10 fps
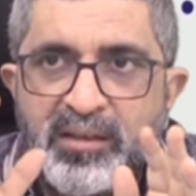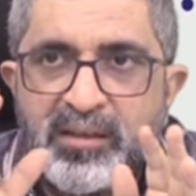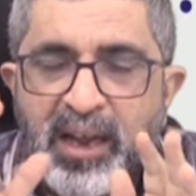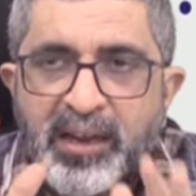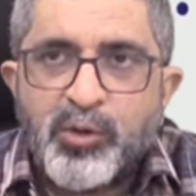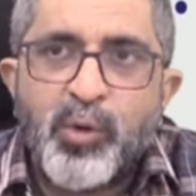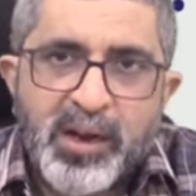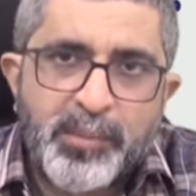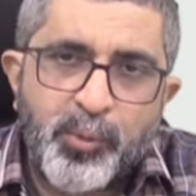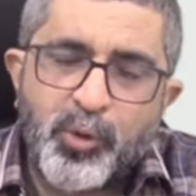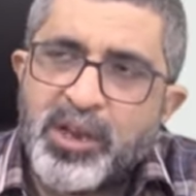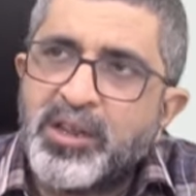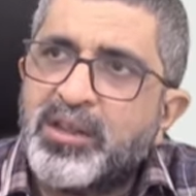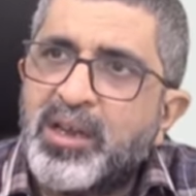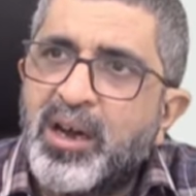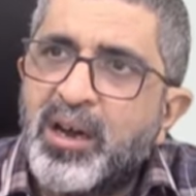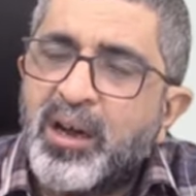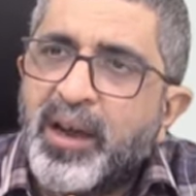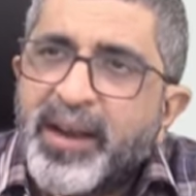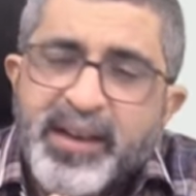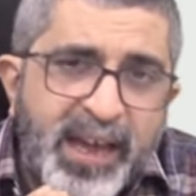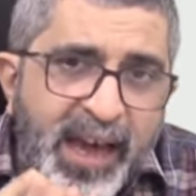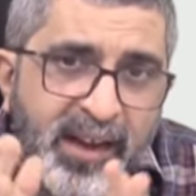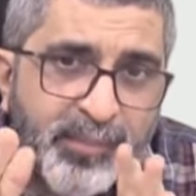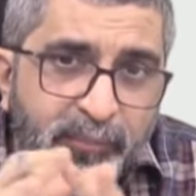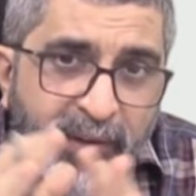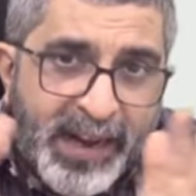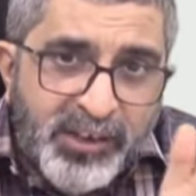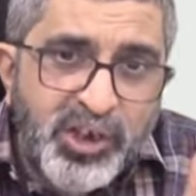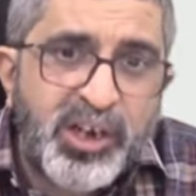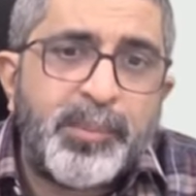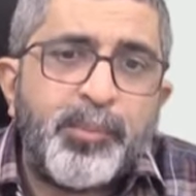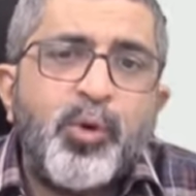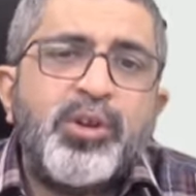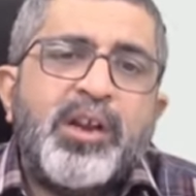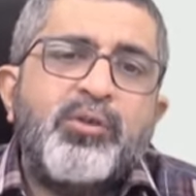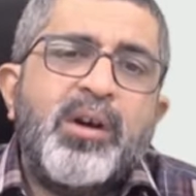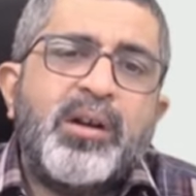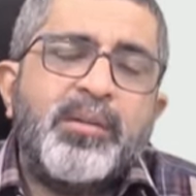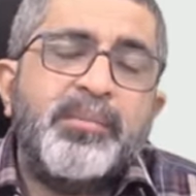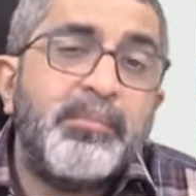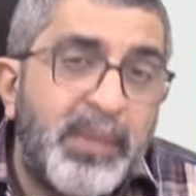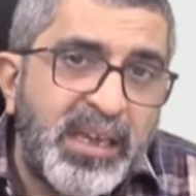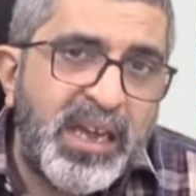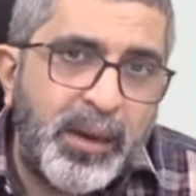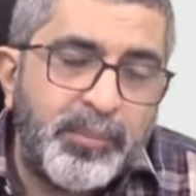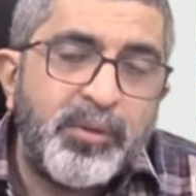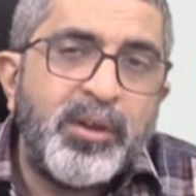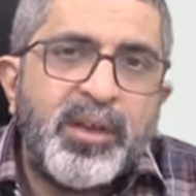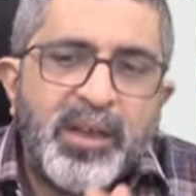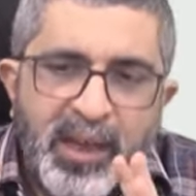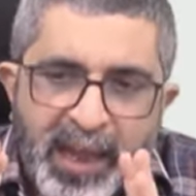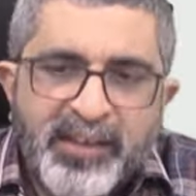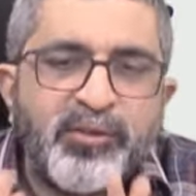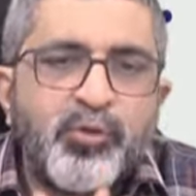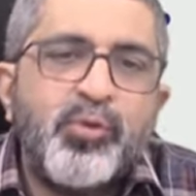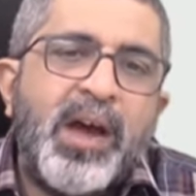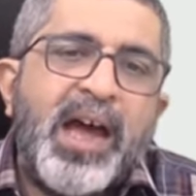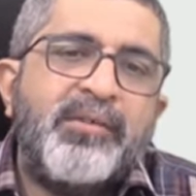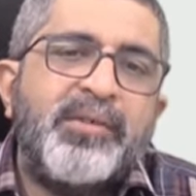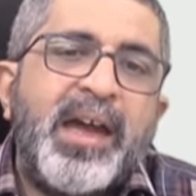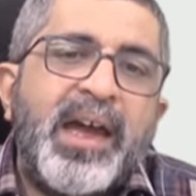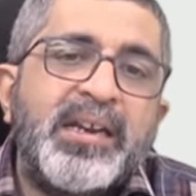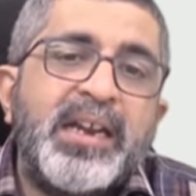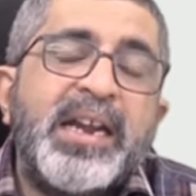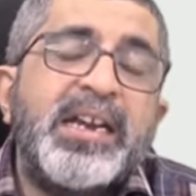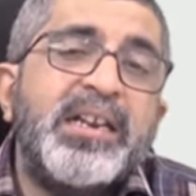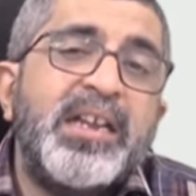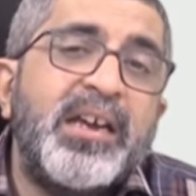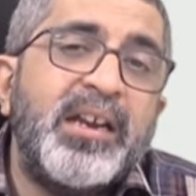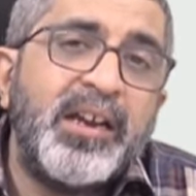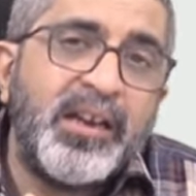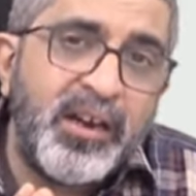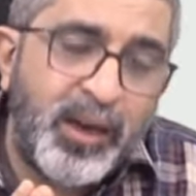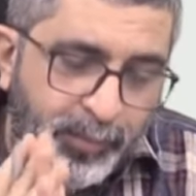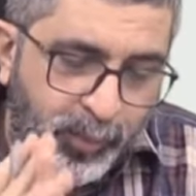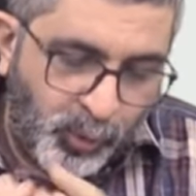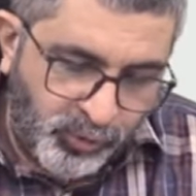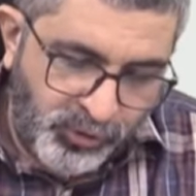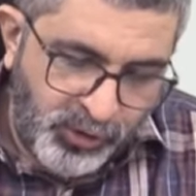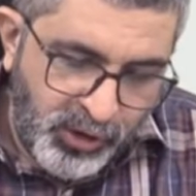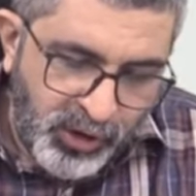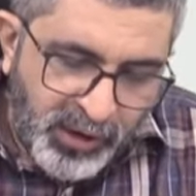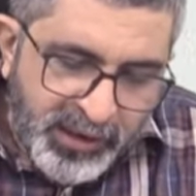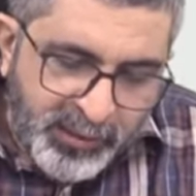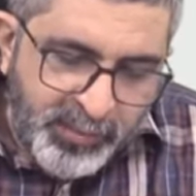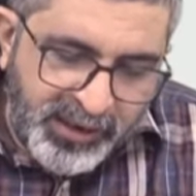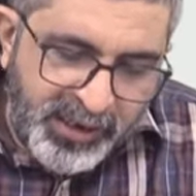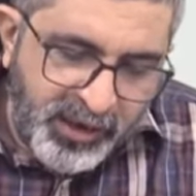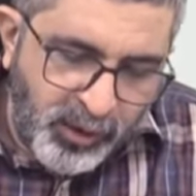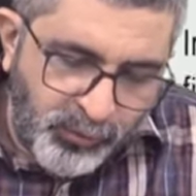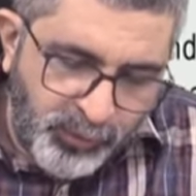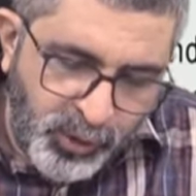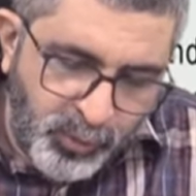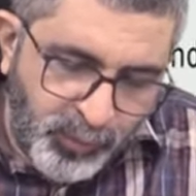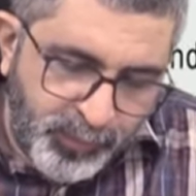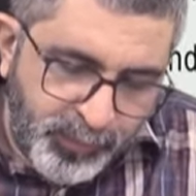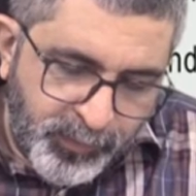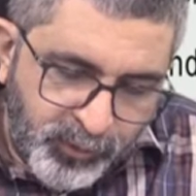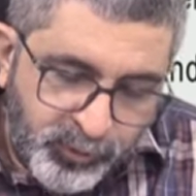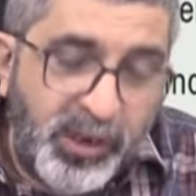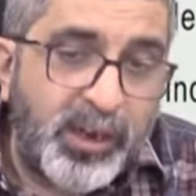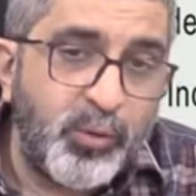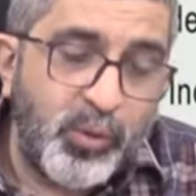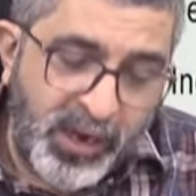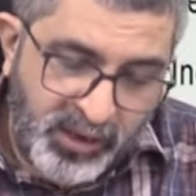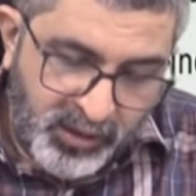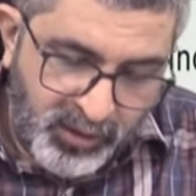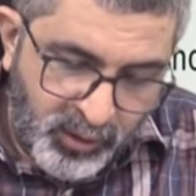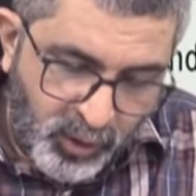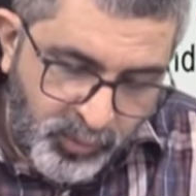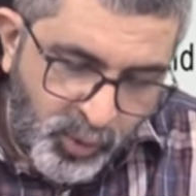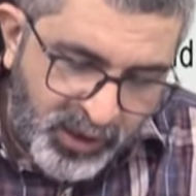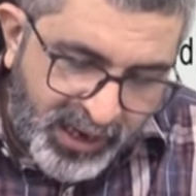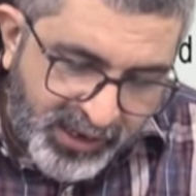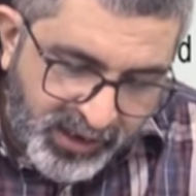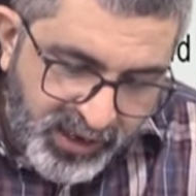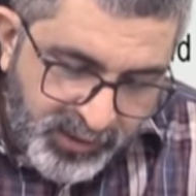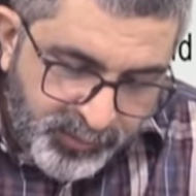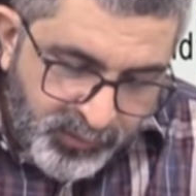that you are reporting, the entire financial report that you are making up, has to have an integrated approach. Let me read it out for you so that you get a lot more clarity.